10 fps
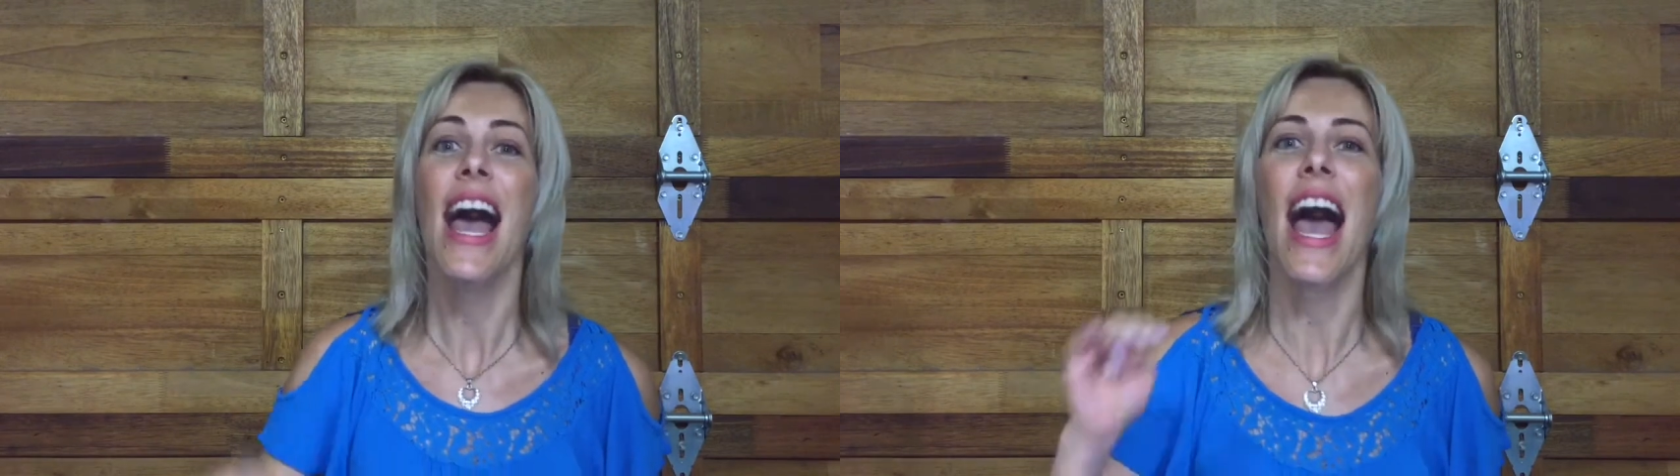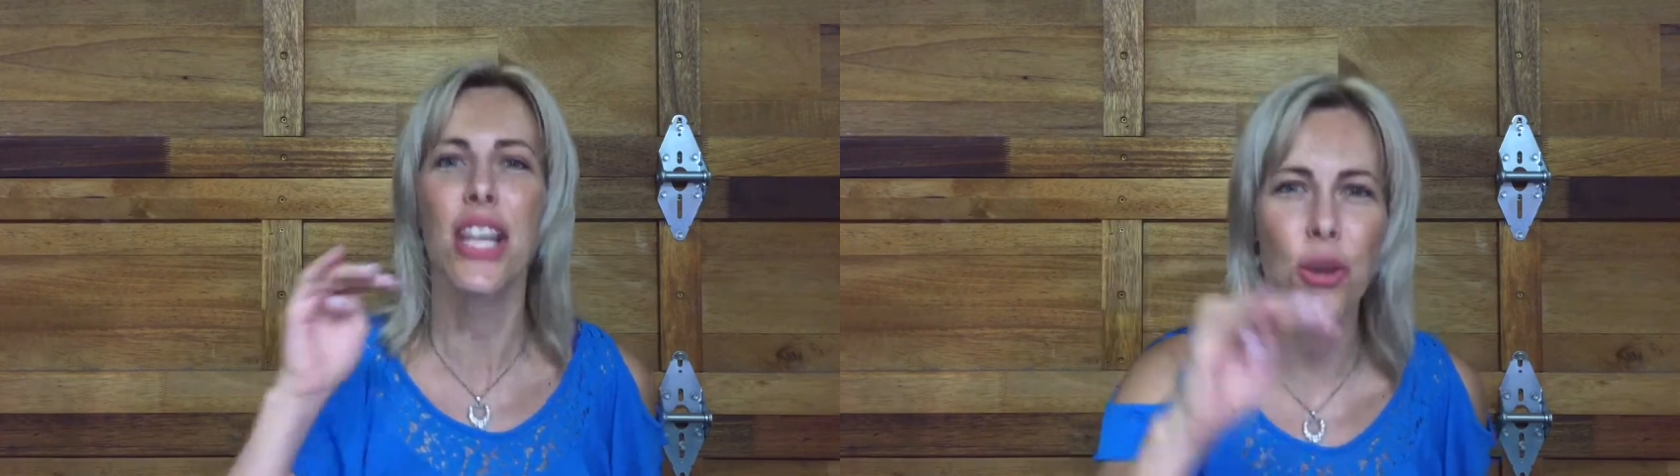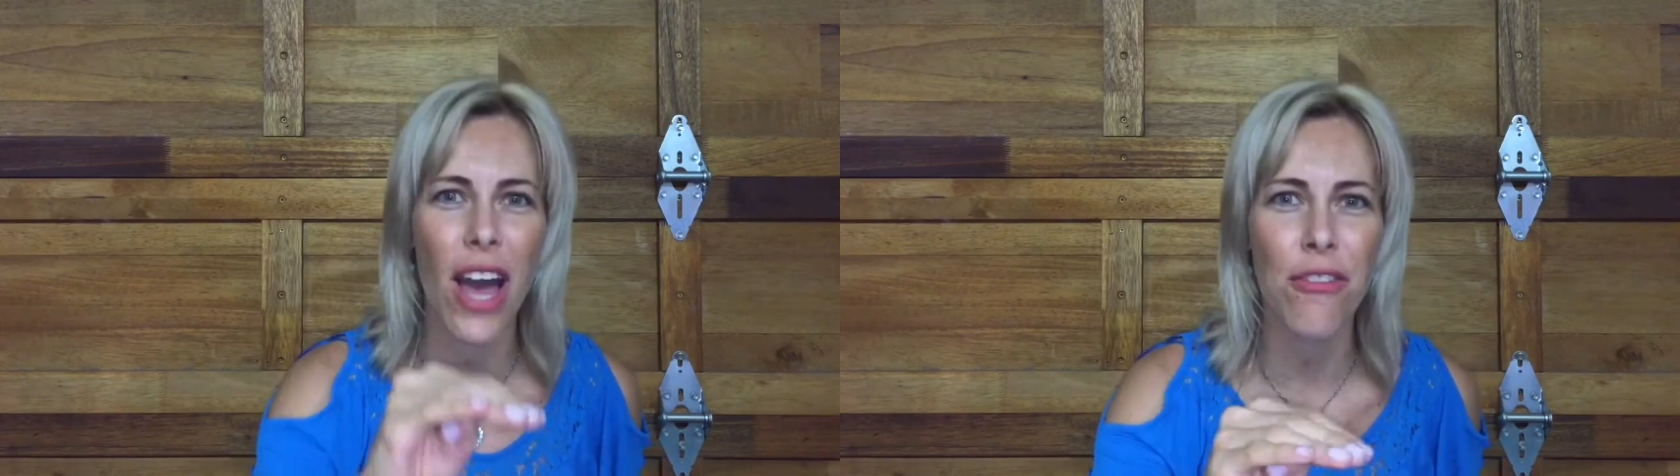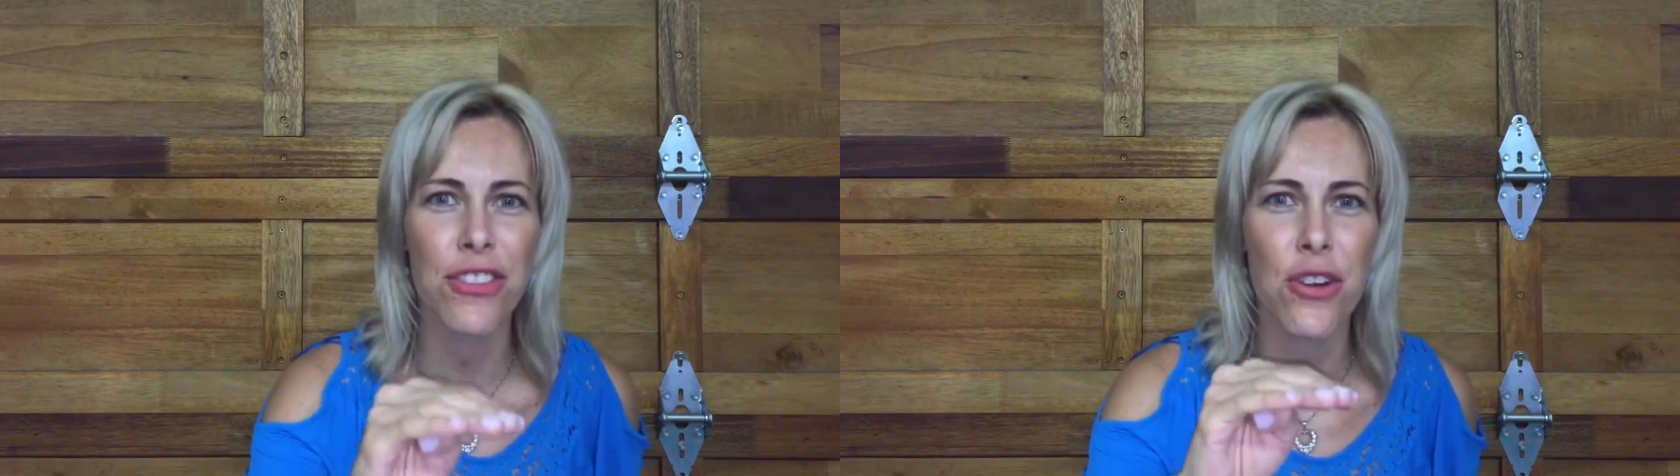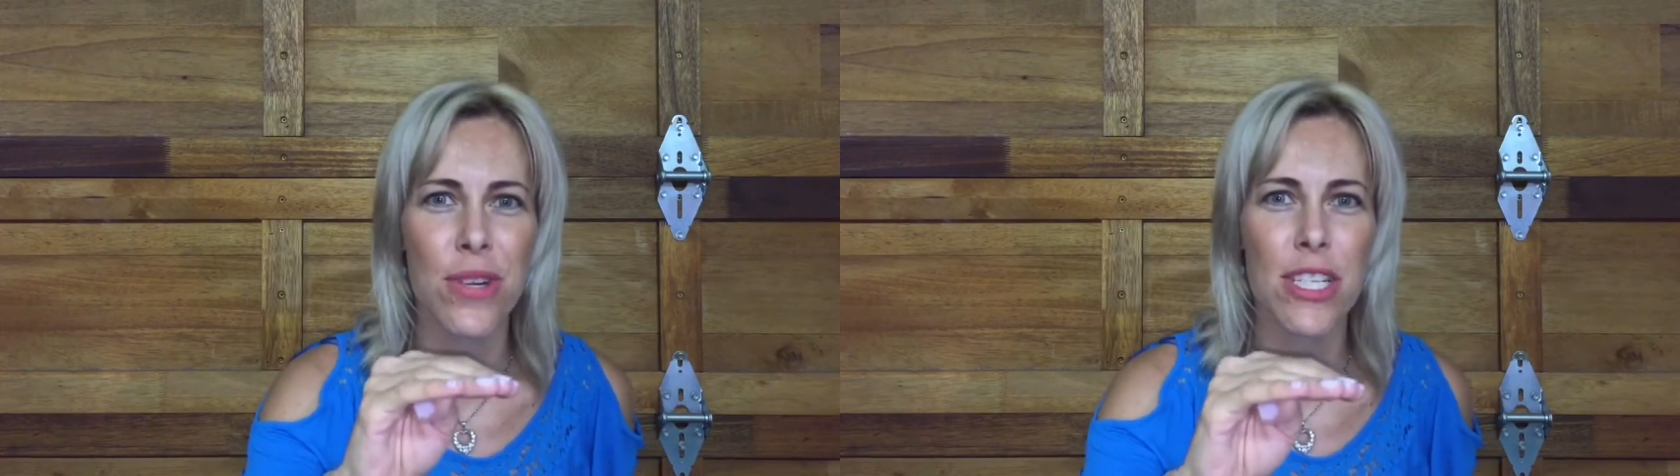and you have
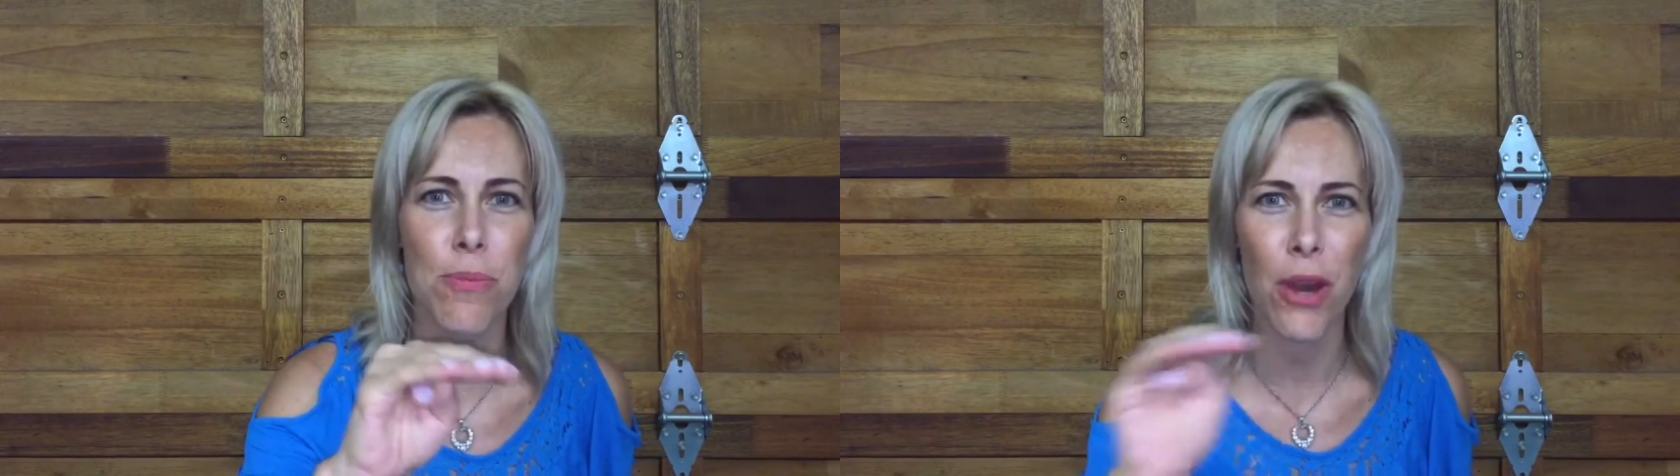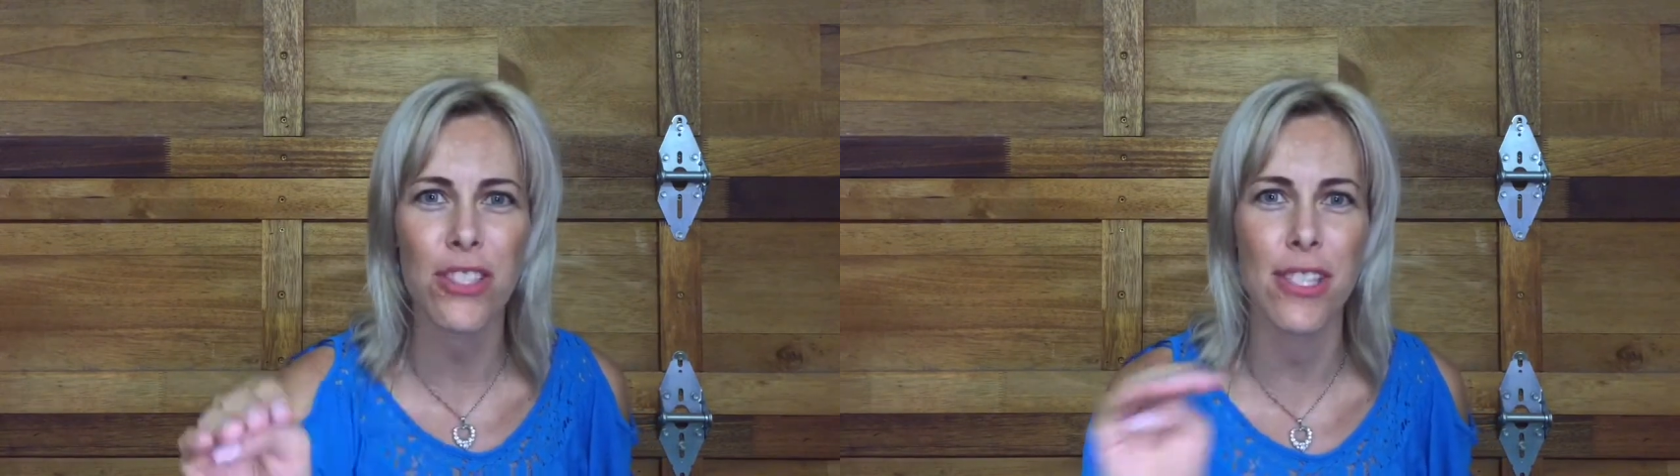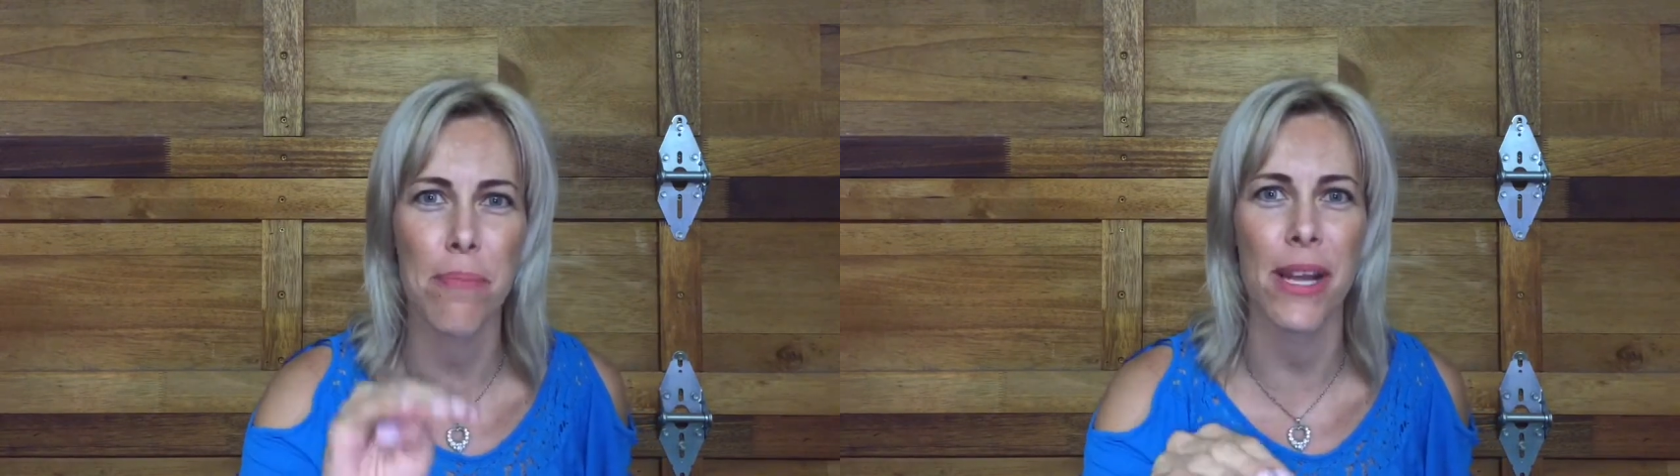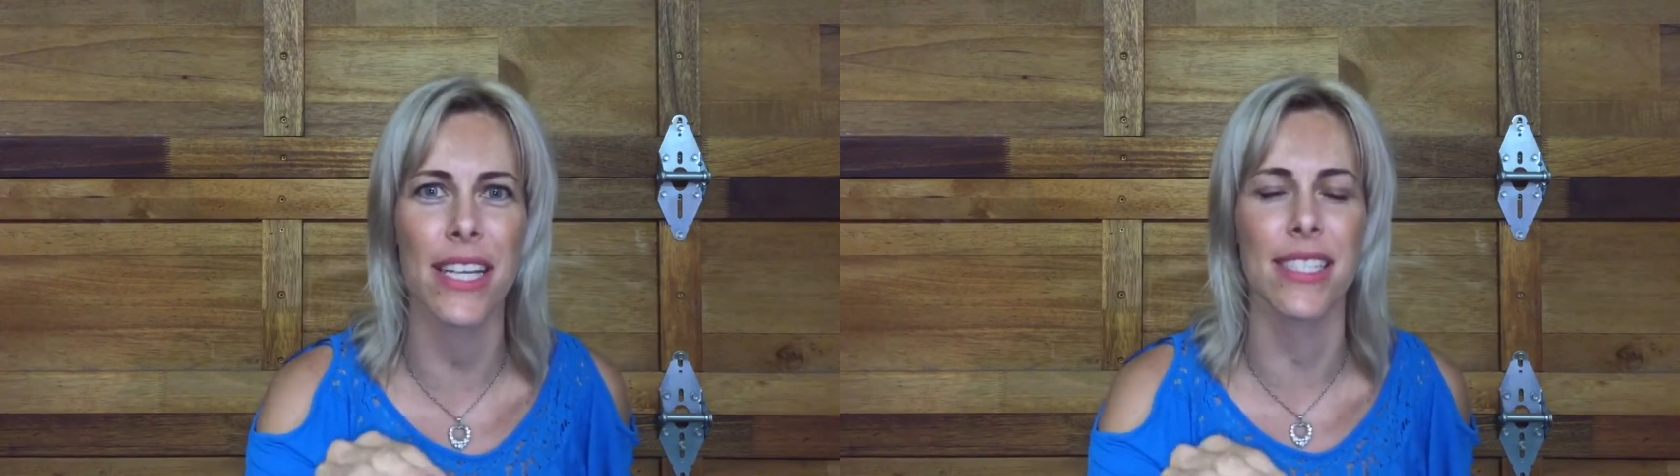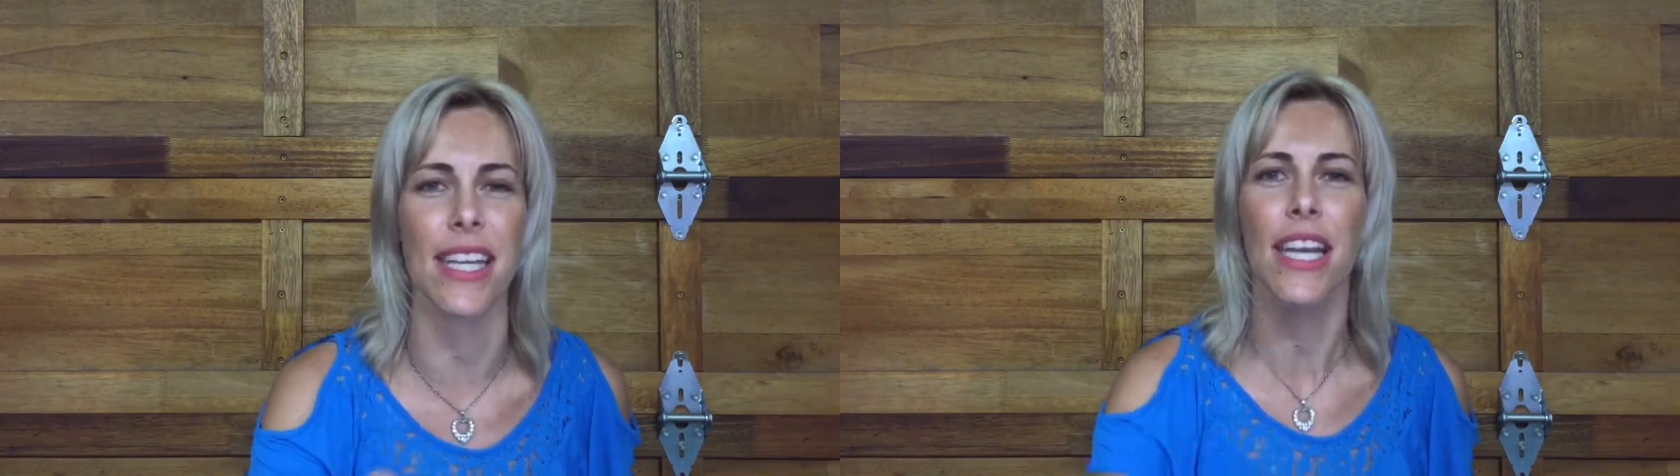the
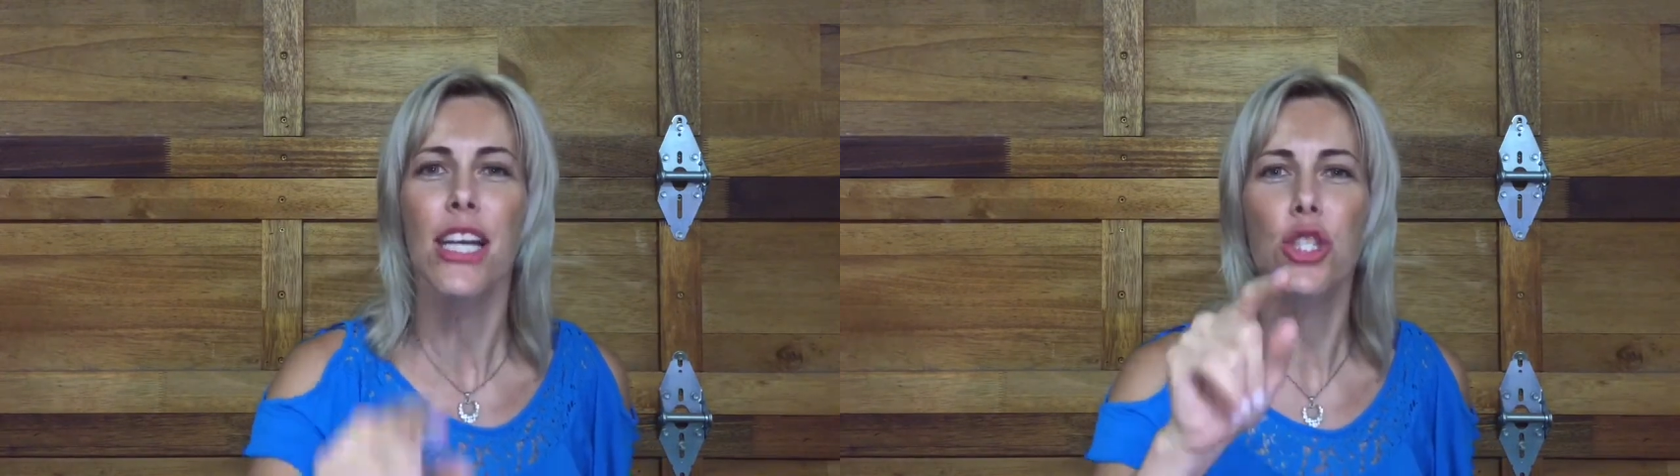responsibility.